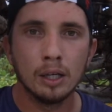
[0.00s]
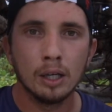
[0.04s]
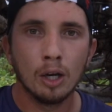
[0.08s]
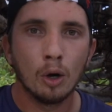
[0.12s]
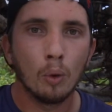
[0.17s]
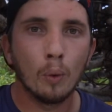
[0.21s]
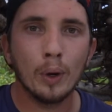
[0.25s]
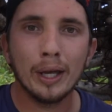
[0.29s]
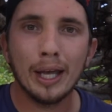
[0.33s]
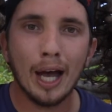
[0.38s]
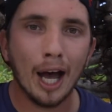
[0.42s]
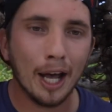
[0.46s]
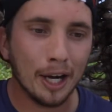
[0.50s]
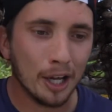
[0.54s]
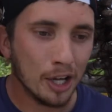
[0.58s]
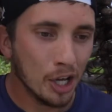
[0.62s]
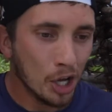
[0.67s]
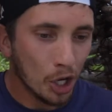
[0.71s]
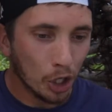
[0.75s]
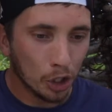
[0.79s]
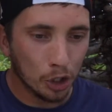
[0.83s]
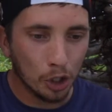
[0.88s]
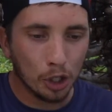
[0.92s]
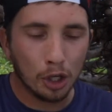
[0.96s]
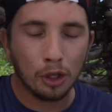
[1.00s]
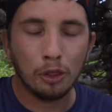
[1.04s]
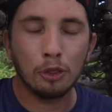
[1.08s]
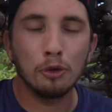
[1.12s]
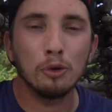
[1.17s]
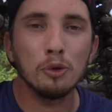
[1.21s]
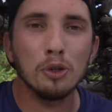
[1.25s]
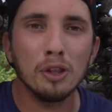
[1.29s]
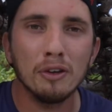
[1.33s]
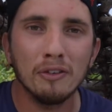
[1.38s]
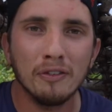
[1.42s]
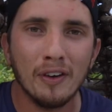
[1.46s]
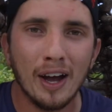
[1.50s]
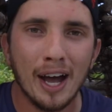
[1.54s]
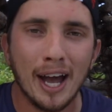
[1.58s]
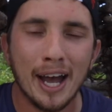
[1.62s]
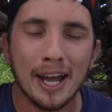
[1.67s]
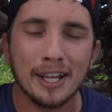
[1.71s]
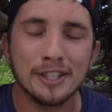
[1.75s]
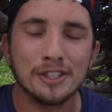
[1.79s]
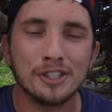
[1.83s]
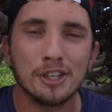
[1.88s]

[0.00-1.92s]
We got to look through the vines.